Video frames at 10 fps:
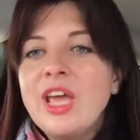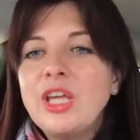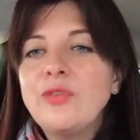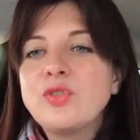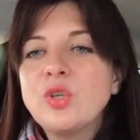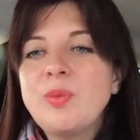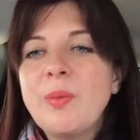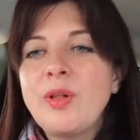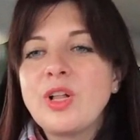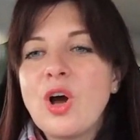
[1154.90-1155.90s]
If 2
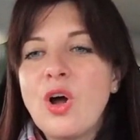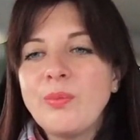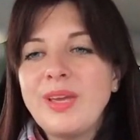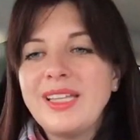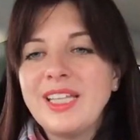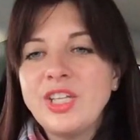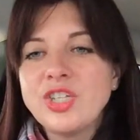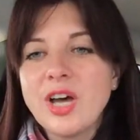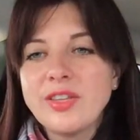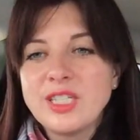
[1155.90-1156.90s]
people can't be in
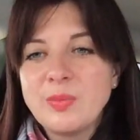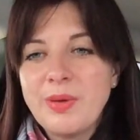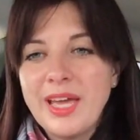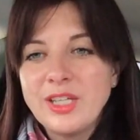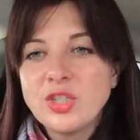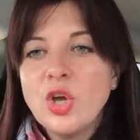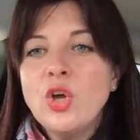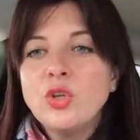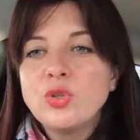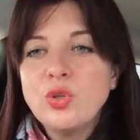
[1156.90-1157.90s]
each other's space
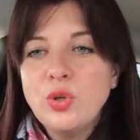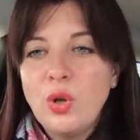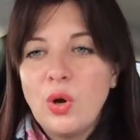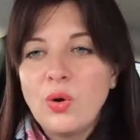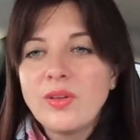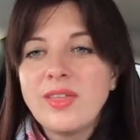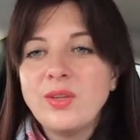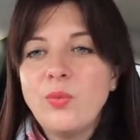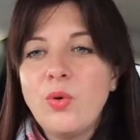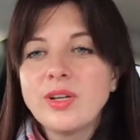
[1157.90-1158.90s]
too long,
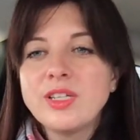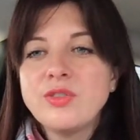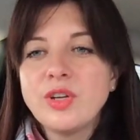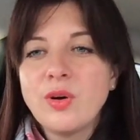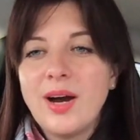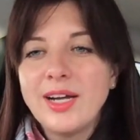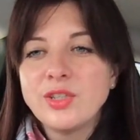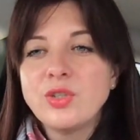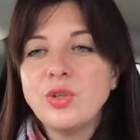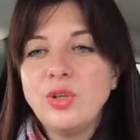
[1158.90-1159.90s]
then work is
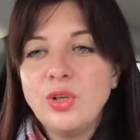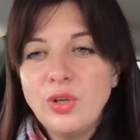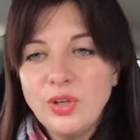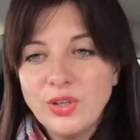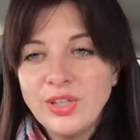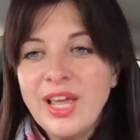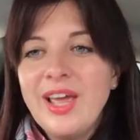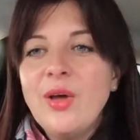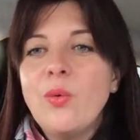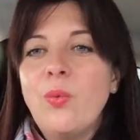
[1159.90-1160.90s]
required to learn
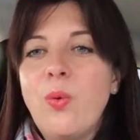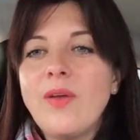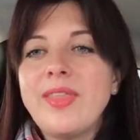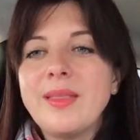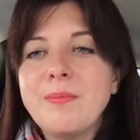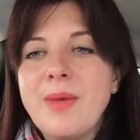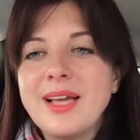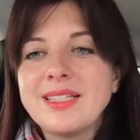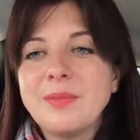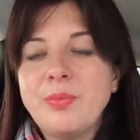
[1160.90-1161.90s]
what that
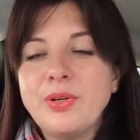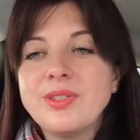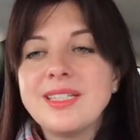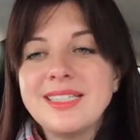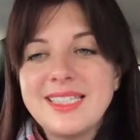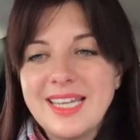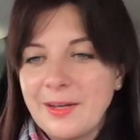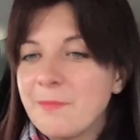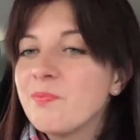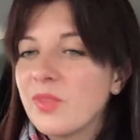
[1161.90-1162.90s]
makes that person
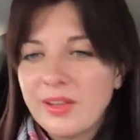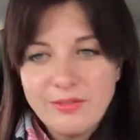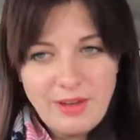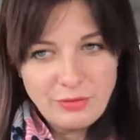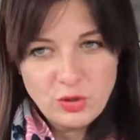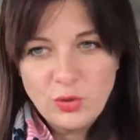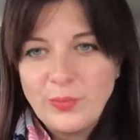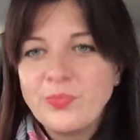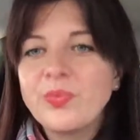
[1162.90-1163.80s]
tick. Very true.